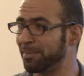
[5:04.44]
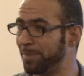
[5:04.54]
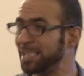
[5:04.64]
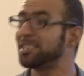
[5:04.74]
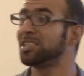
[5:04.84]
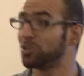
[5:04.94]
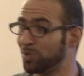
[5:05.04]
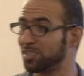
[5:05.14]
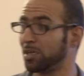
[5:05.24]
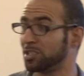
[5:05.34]
in Basel,
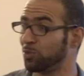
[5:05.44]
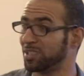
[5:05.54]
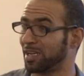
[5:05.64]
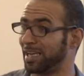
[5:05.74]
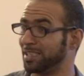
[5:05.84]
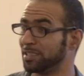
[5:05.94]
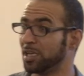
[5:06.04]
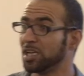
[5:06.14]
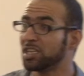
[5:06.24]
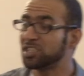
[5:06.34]
Switzerland.
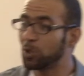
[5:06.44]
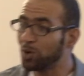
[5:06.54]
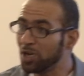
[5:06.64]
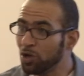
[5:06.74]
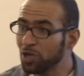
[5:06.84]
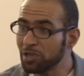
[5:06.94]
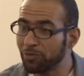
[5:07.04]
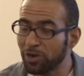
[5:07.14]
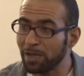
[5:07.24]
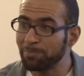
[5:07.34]
They were looking
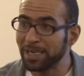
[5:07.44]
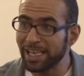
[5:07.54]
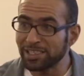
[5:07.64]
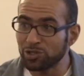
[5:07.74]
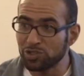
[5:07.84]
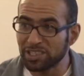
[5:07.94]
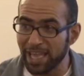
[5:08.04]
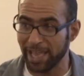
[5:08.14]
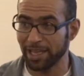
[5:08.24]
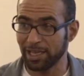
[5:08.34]
for a place to
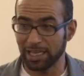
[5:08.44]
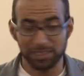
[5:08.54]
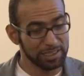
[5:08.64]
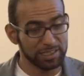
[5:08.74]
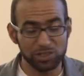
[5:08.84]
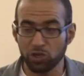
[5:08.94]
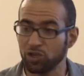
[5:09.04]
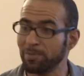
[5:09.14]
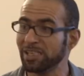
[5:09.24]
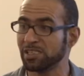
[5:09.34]
stay, and this is
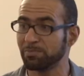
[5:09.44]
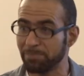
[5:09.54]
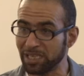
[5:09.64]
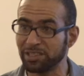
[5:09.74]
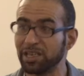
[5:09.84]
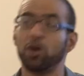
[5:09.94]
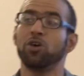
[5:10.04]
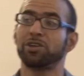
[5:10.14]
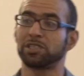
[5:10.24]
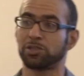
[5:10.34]
documented by their
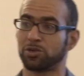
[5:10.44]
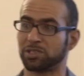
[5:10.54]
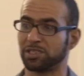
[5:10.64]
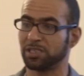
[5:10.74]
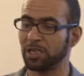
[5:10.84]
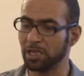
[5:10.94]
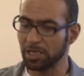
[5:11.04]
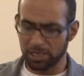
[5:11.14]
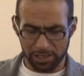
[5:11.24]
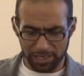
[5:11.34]
own resources.
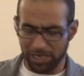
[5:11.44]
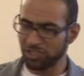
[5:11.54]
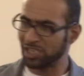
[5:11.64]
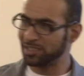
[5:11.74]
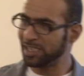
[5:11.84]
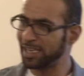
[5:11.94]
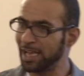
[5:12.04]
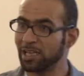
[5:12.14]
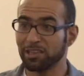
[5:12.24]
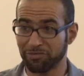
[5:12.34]

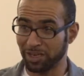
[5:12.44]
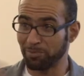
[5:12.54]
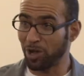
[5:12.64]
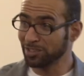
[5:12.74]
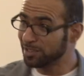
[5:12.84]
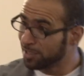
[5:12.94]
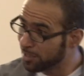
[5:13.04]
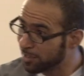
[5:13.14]
Argentina, Vermont,